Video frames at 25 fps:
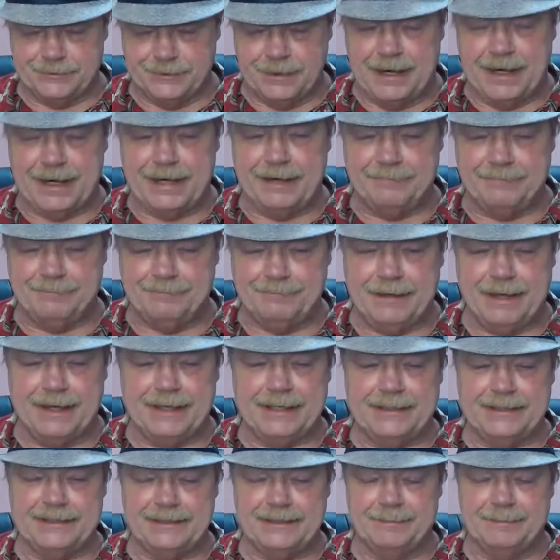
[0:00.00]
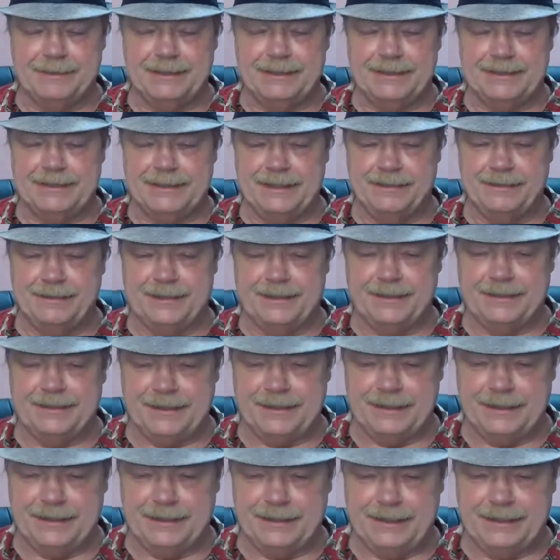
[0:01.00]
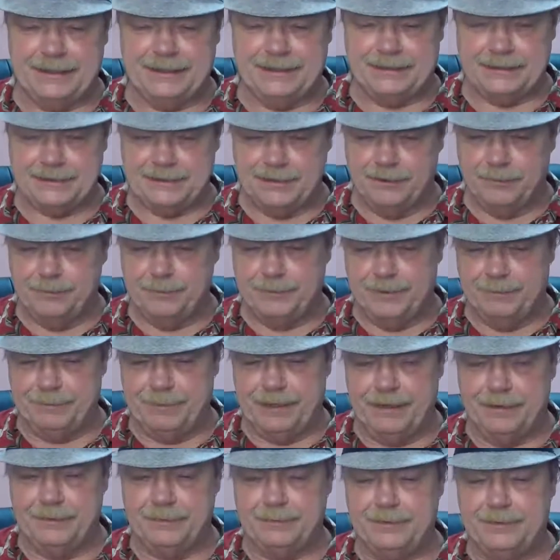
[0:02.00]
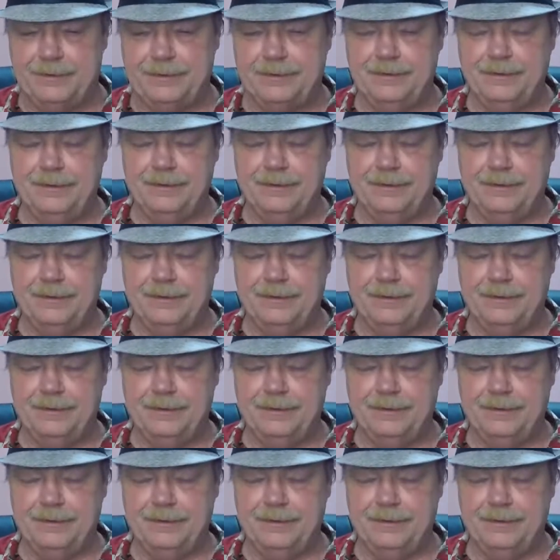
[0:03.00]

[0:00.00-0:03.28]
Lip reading: try and find some of these areas and scope them out